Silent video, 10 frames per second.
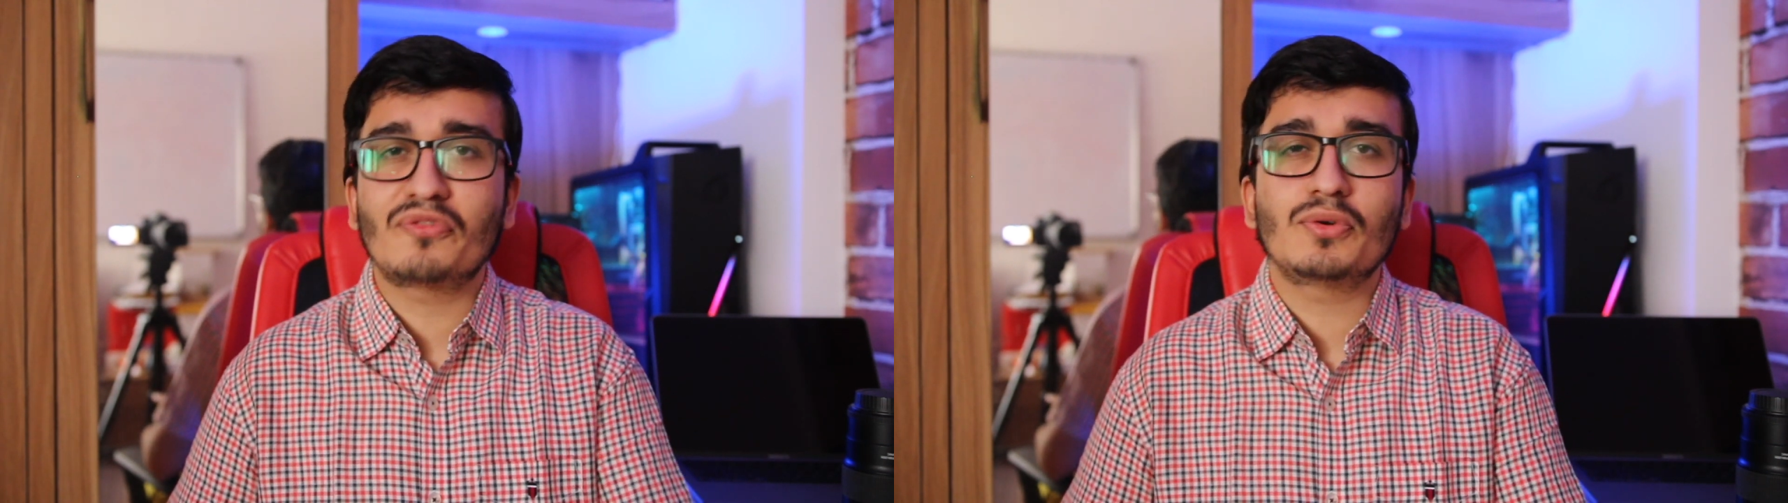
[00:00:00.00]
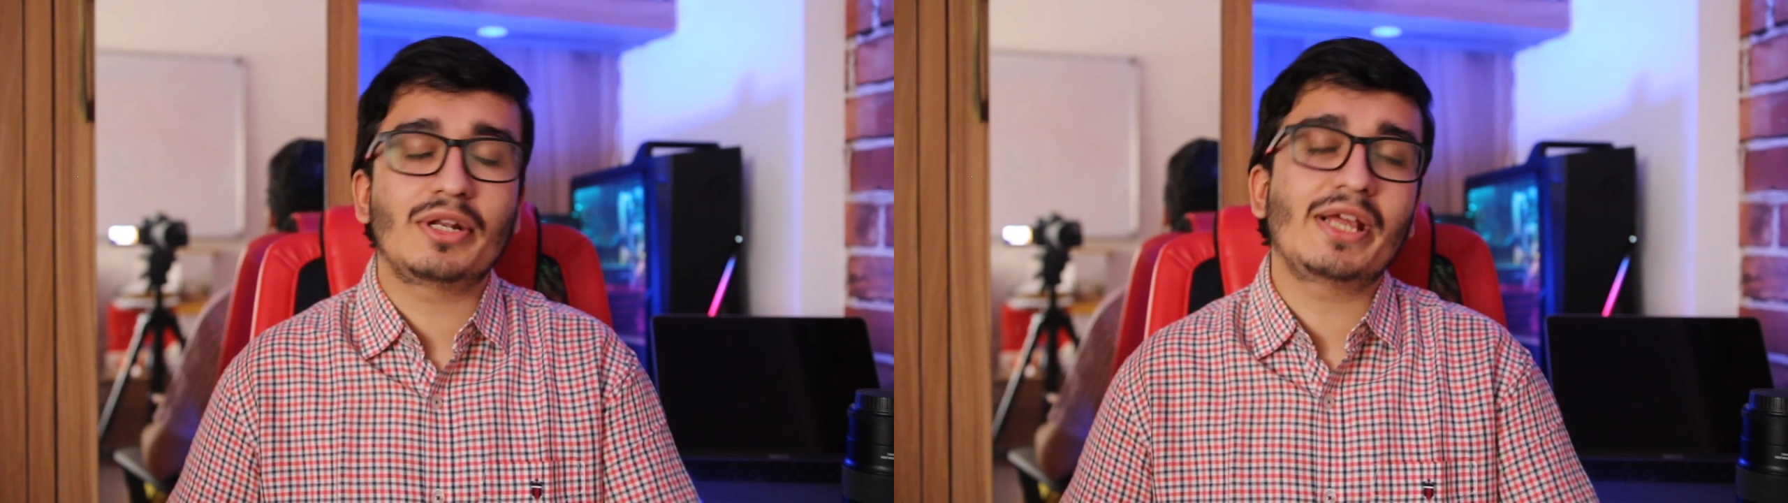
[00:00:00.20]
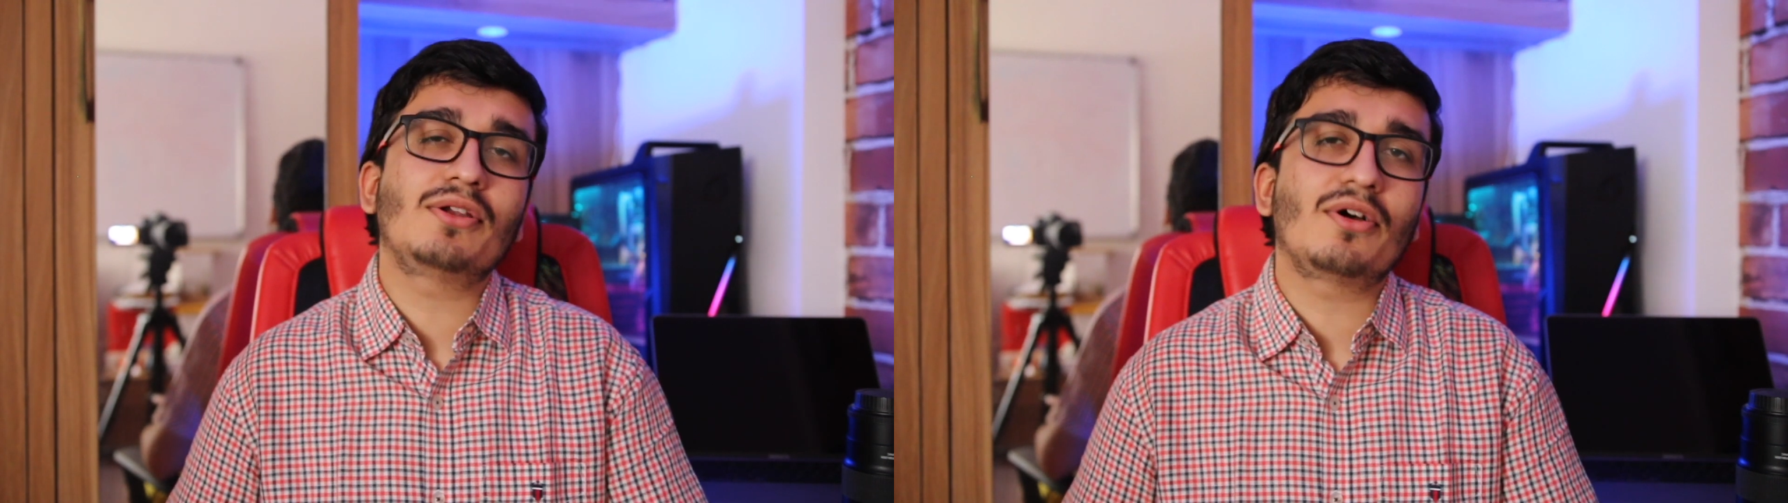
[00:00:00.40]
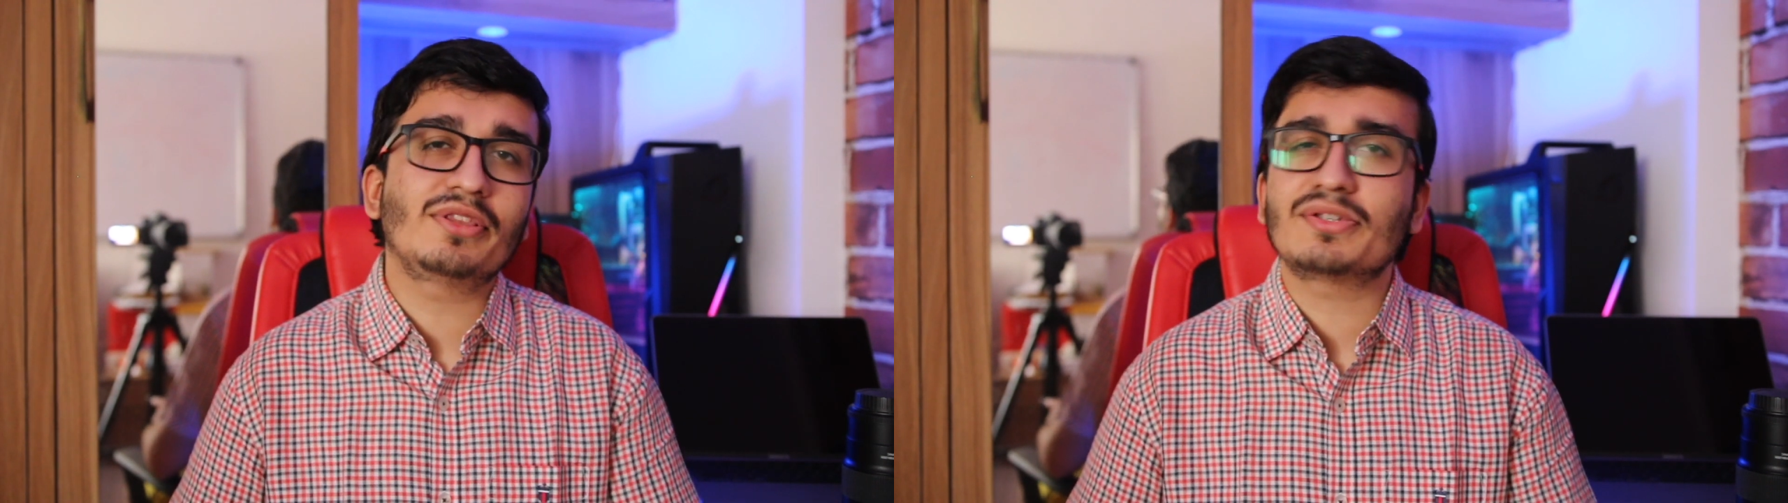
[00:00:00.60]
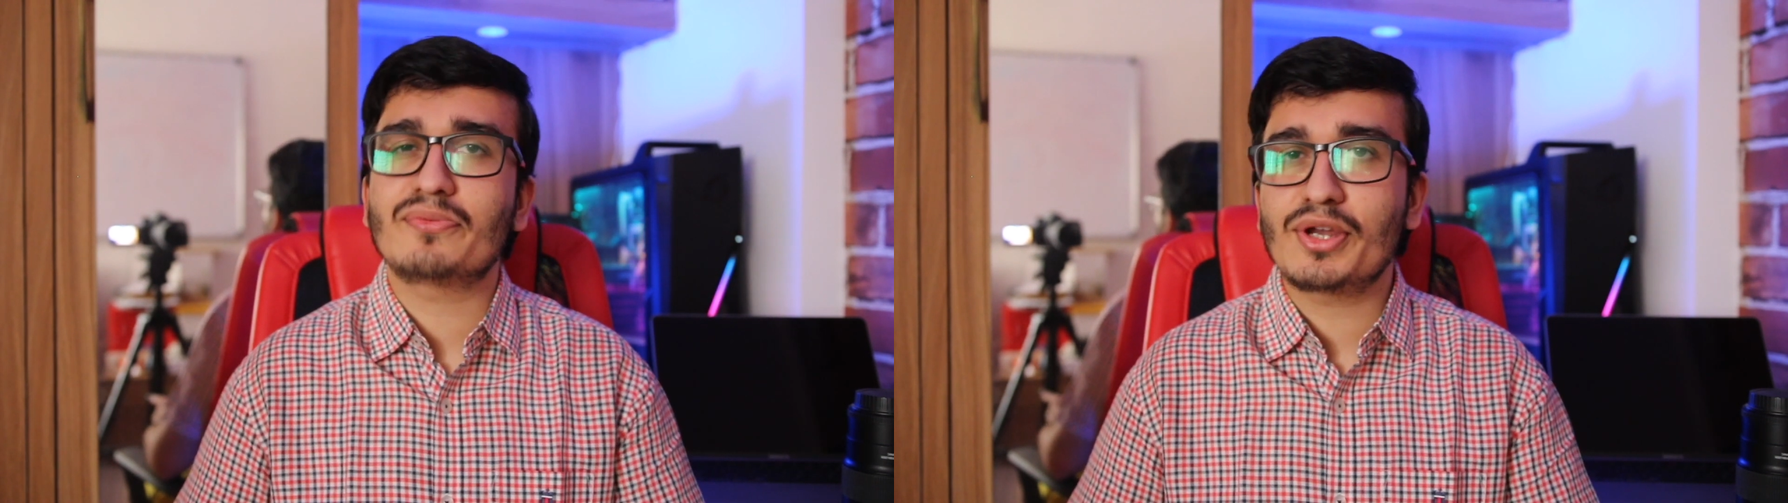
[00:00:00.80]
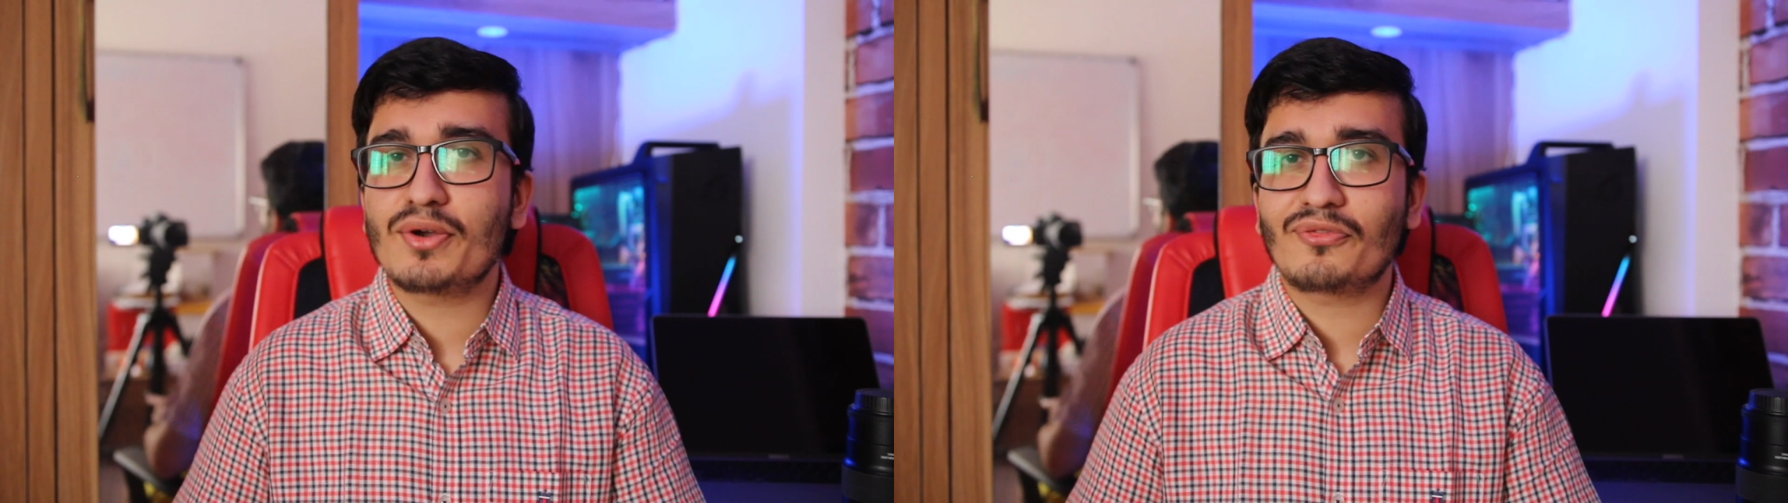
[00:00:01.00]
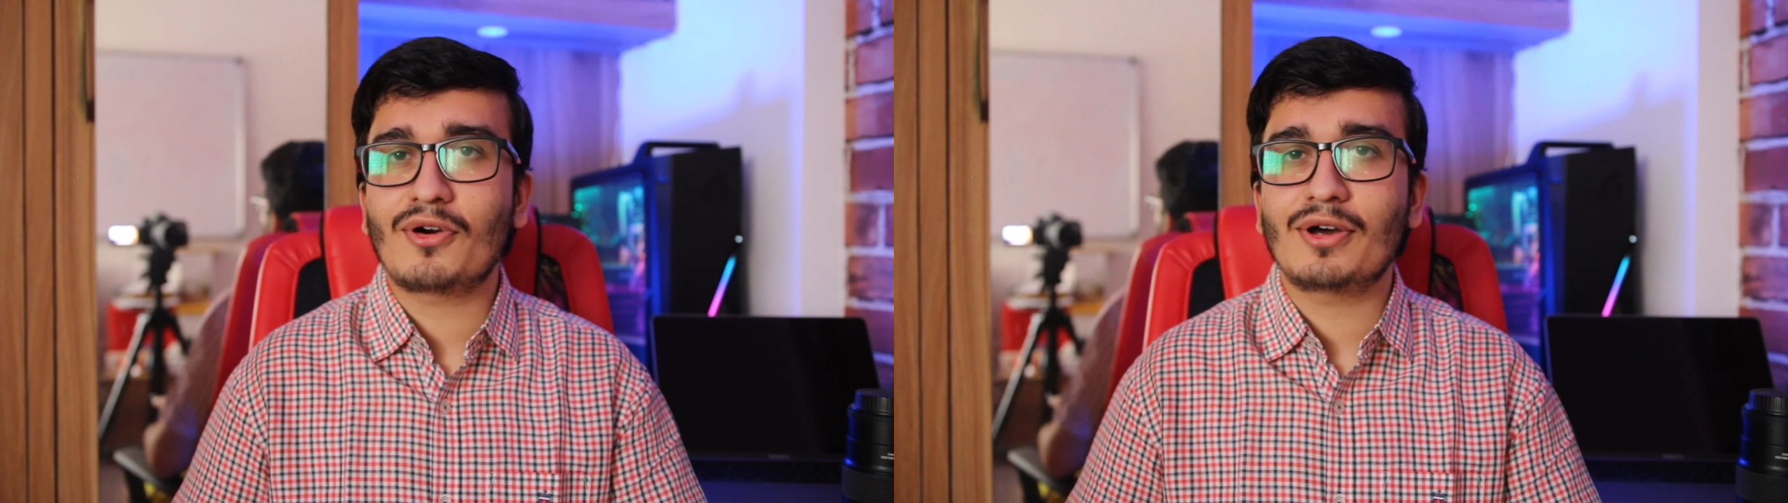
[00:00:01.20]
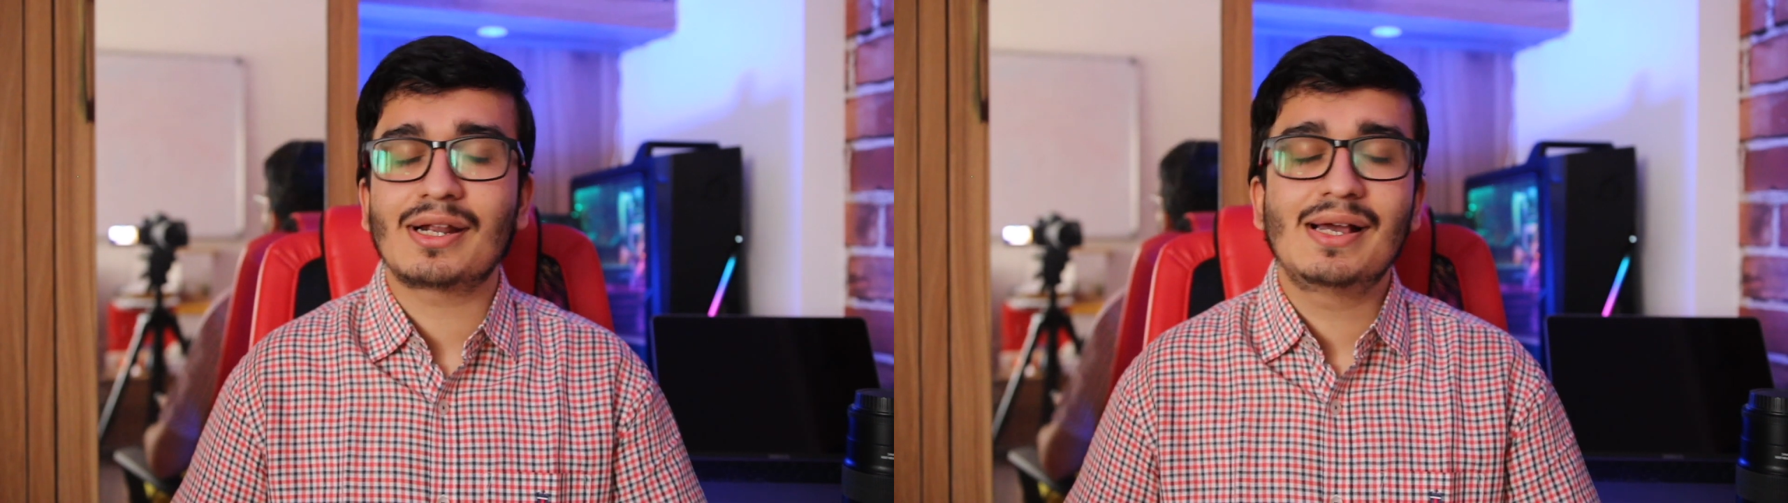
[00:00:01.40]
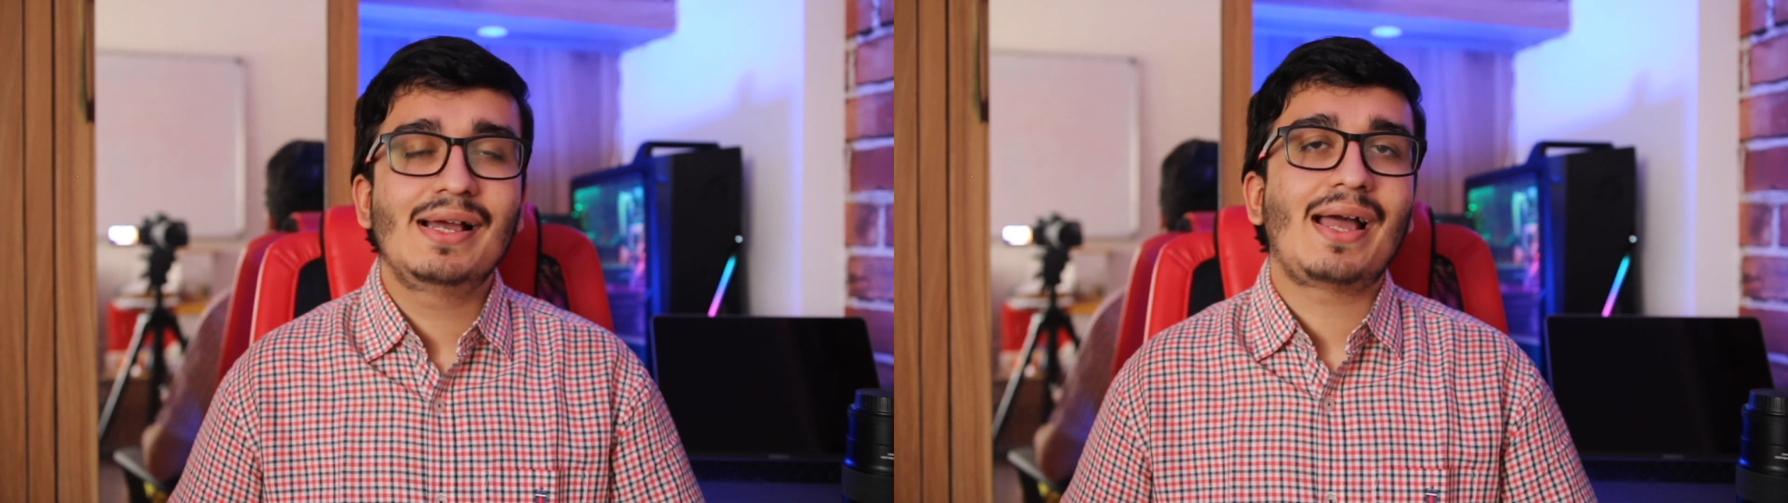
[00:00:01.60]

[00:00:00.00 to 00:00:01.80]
of you clicked on this video for,